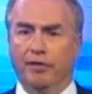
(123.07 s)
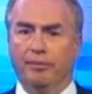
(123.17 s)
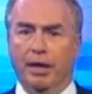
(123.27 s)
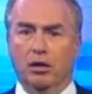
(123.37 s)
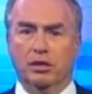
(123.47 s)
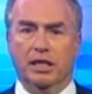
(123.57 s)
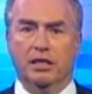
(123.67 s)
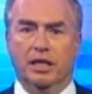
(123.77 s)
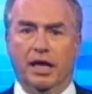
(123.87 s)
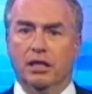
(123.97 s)
of males
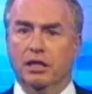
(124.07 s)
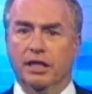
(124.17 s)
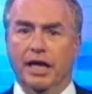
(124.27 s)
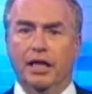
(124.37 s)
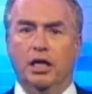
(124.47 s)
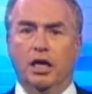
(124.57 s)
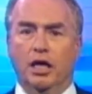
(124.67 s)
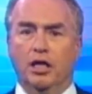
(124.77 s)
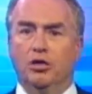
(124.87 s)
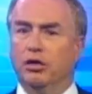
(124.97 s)
these days. Indeed,
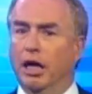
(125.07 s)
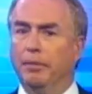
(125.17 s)
to adapt